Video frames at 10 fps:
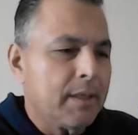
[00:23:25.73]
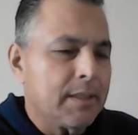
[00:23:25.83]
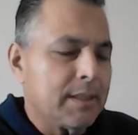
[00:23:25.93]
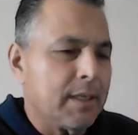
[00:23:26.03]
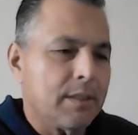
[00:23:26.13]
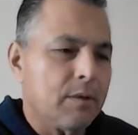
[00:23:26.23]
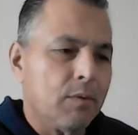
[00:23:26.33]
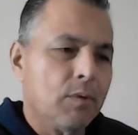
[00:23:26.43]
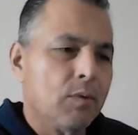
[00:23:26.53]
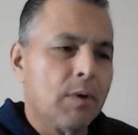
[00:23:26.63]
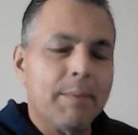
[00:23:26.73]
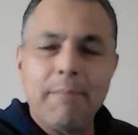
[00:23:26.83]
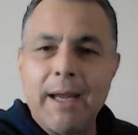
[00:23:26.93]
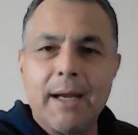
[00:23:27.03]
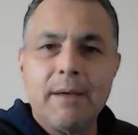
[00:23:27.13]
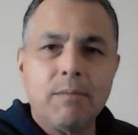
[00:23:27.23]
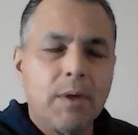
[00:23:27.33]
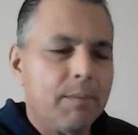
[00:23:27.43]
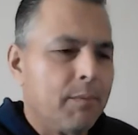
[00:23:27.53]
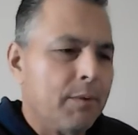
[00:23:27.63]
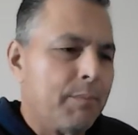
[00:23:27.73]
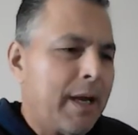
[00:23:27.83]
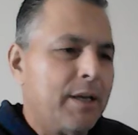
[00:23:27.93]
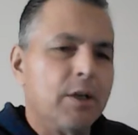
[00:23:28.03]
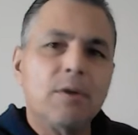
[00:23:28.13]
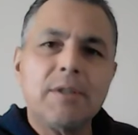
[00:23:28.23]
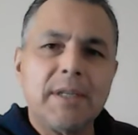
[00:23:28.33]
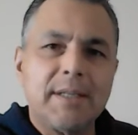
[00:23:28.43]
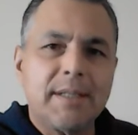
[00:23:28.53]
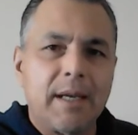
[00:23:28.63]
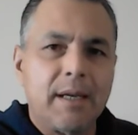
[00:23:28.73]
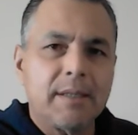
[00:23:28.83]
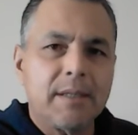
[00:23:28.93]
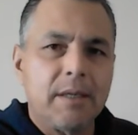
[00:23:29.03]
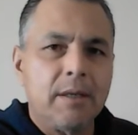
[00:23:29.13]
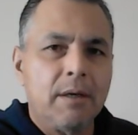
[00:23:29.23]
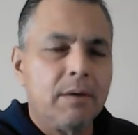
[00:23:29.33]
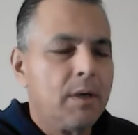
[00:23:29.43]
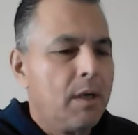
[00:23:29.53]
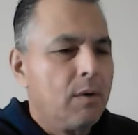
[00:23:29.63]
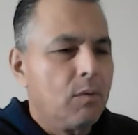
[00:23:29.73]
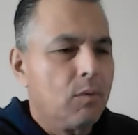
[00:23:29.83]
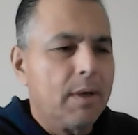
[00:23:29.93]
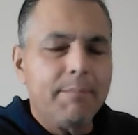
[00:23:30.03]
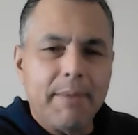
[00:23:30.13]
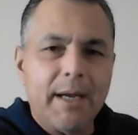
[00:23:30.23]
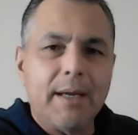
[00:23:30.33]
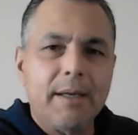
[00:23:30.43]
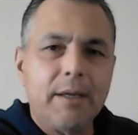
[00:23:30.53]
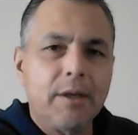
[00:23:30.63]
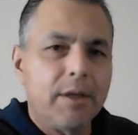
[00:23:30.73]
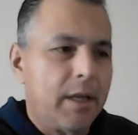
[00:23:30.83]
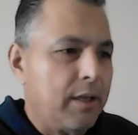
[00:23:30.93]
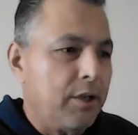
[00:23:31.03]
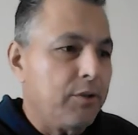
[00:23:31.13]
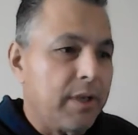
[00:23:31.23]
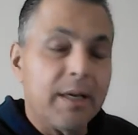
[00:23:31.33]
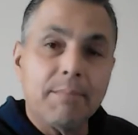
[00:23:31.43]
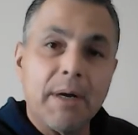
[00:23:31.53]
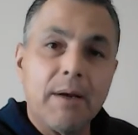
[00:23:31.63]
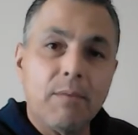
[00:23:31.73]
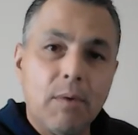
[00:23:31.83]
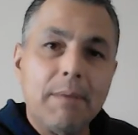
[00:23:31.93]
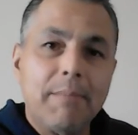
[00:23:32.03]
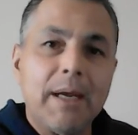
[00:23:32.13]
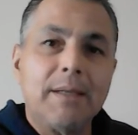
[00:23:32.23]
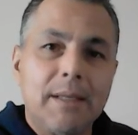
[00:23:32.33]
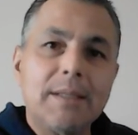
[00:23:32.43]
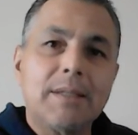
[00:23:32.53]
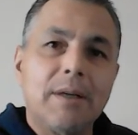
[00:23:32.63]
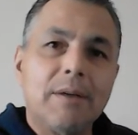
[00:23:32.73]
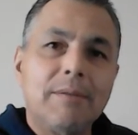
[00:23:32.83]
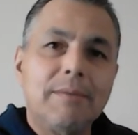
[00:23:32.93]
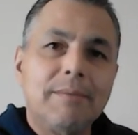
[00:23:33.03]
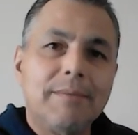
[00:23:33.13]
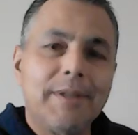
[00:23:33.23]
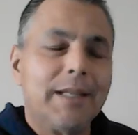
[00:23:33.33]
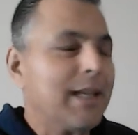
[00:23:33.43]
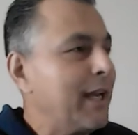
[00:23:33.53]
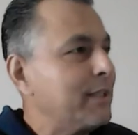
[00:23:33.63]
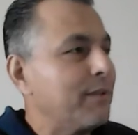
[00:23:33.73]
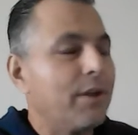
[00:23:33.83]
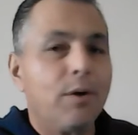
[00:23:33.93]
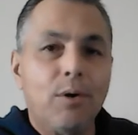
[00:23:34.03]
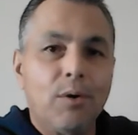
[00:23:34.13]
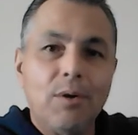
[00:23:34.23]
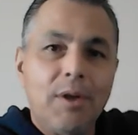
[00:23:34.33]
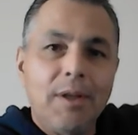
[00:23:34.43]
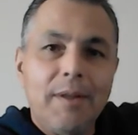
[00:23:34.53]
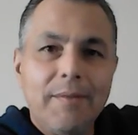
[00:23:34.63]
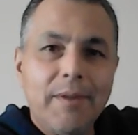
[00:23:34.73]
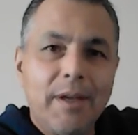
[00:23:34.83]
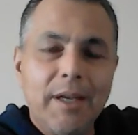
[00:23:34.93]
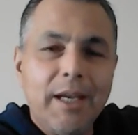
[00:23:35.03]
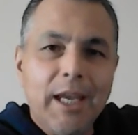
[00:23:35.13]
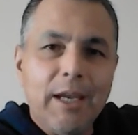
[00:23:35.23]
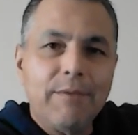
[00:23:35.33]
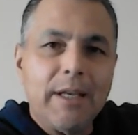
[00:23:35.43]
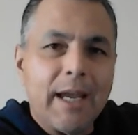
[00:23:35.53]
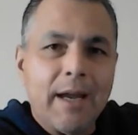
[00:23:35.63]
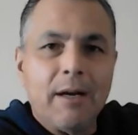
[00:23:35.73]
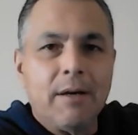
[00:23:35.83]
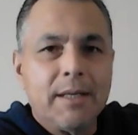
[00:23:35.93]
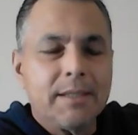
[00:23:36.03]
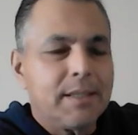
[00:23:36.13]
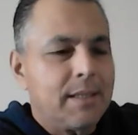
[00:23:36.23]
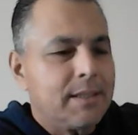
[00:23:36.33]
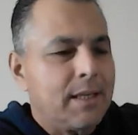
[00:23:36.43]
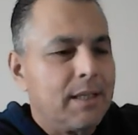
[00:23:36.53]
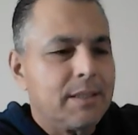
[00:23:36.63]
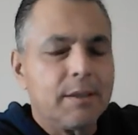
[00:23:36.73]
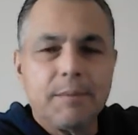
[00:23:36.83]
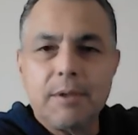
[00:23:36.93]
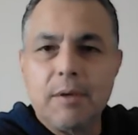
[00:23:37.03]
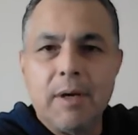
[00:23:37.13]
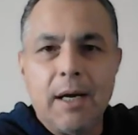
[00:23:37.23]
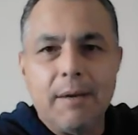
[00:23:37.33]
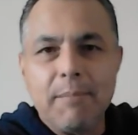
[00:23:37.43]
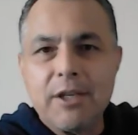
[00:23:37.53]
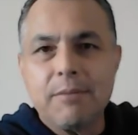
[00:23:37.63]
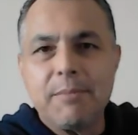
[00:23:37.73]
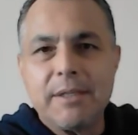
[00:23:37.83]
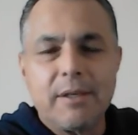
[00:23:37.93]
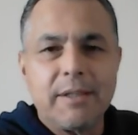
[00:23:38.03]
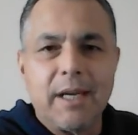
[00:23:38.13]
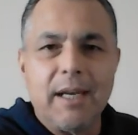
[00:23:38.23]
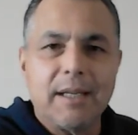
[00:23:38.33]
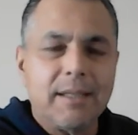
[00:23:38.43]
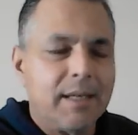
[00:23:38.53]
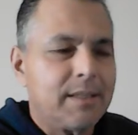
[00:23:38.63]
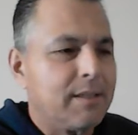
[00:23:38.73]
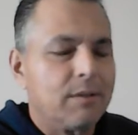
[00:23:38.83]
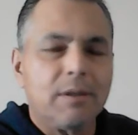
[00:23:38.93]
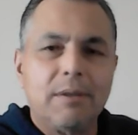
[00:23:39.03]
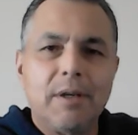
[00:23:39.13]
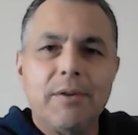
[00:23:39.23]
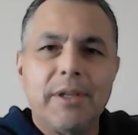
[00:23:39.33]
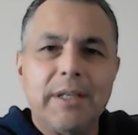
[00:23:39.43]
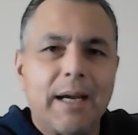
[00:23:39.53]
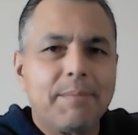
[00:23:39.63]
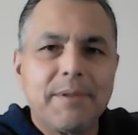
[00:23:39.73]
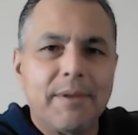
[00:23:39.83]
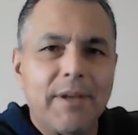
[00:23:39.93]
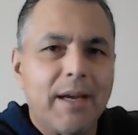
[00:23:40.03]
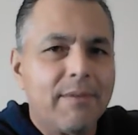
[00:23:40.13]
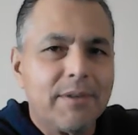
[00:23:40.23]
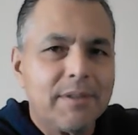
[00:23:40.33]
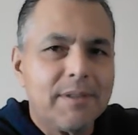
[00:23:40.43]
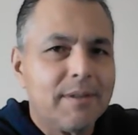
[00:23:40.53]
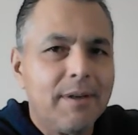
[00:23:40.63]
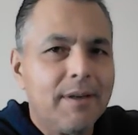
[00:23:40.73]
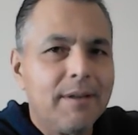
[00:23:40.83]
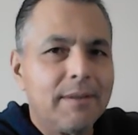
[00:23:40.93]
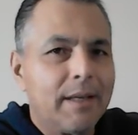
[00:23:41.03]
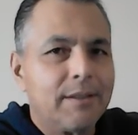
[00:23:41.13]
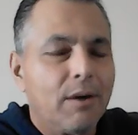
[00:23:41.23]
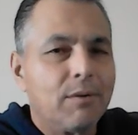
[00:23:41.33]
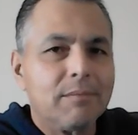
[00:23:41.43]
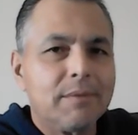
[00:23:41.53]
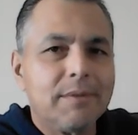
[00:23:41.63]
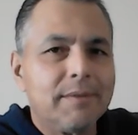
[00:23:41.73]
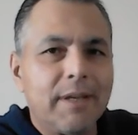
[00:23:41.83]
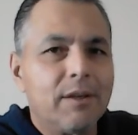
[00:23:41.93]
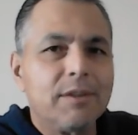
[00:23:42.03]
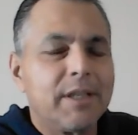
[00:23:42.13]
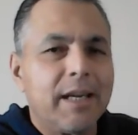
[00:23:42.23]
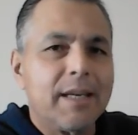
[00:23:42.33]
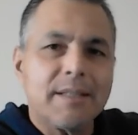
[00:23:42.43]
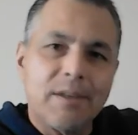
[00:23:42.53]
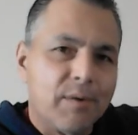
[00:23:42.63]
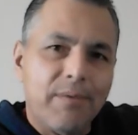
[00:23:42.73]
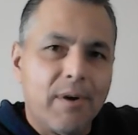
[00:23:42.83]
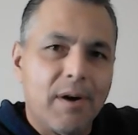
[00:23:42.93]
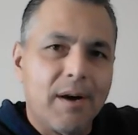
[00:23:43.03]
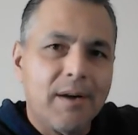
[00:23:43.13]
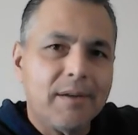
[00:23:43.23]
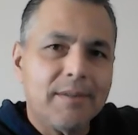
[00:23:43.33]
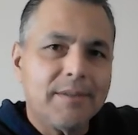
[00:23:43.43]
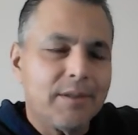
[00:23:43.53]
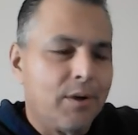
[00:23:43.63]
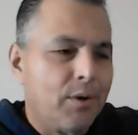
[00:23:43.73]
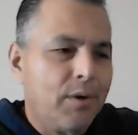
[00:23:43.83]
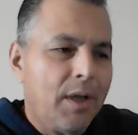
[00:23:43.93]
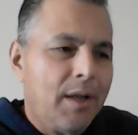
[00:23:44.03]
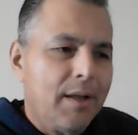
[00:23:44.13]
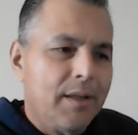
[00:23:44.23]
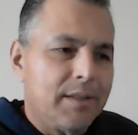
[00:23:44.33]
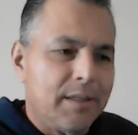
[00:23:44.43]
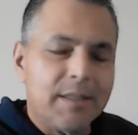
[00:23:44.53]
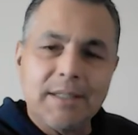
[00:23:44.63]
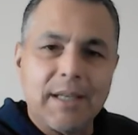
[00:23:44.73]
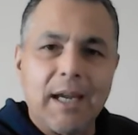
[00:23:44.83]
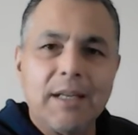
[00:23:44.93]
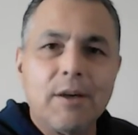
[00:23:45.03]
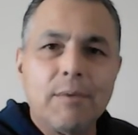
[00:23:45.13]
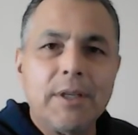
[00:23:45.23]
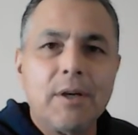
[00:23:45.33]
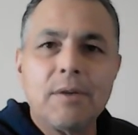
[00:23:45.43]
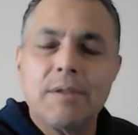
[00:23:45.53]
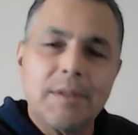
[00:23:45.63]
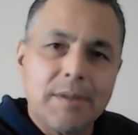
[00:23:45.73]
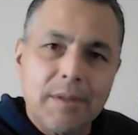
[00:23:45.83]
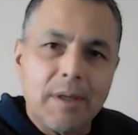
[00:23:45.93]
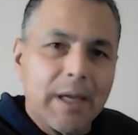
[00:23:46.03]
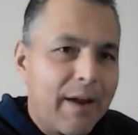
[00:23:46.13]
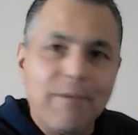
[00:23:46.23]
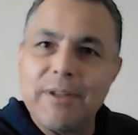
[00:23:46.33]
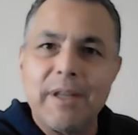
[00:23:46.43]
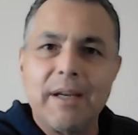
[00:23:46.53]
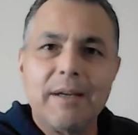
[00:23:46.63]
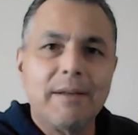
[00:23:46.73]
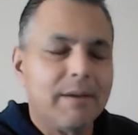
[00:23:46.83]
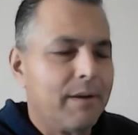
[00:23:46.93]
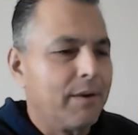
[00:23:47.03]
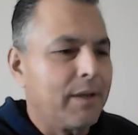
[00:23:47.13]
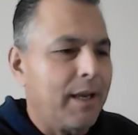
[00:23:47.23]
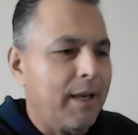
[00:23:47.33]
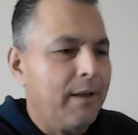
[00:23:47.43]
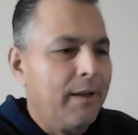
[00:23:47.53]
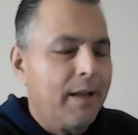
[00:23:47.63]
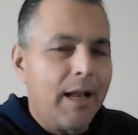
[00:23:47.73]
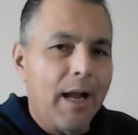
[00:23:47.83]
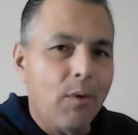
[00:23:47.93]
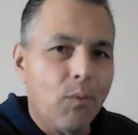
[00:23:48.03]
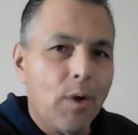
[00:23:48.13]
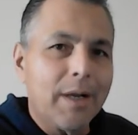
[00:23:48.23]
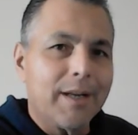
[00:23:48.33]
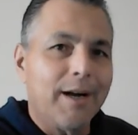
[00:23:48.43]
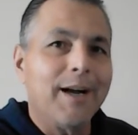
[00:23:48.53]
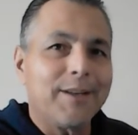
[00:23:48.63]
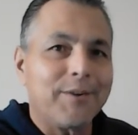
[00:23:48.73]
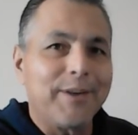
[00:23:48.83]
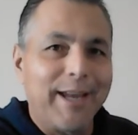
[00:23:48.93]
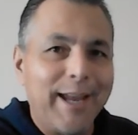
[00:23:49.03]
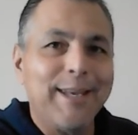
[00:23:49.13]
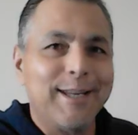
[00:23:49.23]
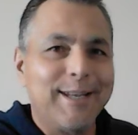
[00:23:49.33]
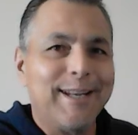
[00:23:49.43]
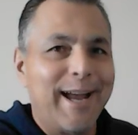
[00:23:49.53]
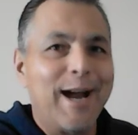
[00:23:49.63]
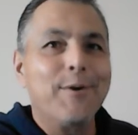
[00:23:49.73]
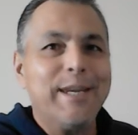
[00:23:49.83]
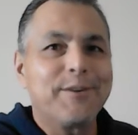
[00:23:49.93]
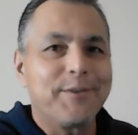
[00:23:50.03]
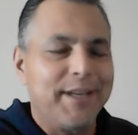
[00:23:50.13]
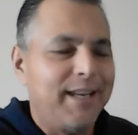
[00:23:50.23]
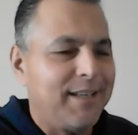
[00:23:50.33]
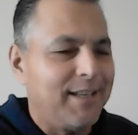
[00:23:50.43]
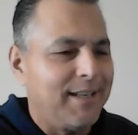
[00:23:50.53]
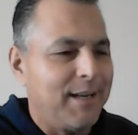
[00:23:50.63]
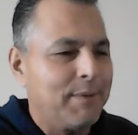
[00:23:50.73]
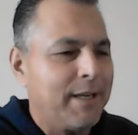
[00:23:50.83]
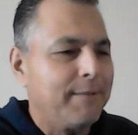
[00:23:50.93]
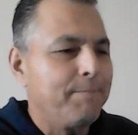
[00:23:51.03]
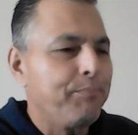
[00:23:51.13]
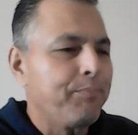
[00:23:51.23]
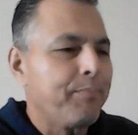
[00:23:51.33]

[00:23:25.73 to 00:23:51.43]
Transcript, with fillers: because it says what man what what man knows these things you know what man and you, and you think about it what man does know the length of the whole the, even now as, as telescopes go out uh, and measurements are taken they still don't know the depths of the heavens they don't. They only could get so far. So to this day, no one knows everything, okay? How, what God created and how he created it. Amen?